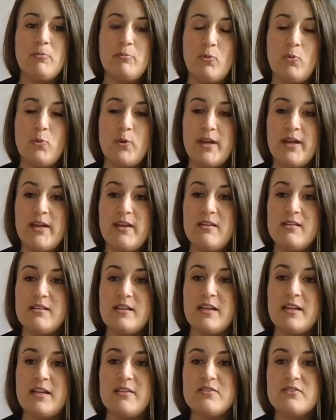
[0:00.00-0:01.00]
wear
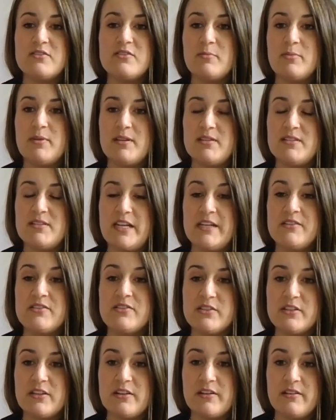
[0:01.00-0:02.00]
needs to be
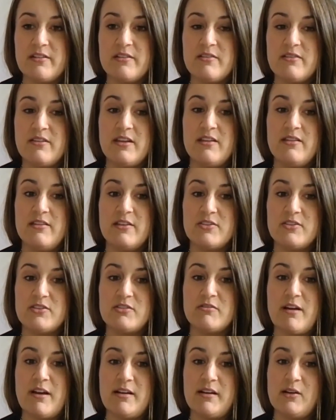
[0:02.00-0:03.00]
denser than the
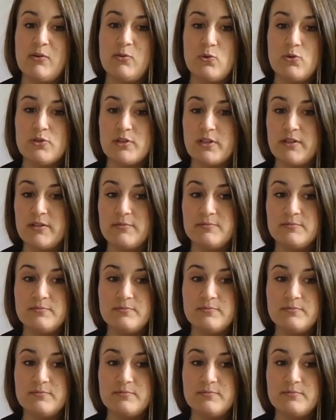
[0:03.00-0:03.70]
surrounding water.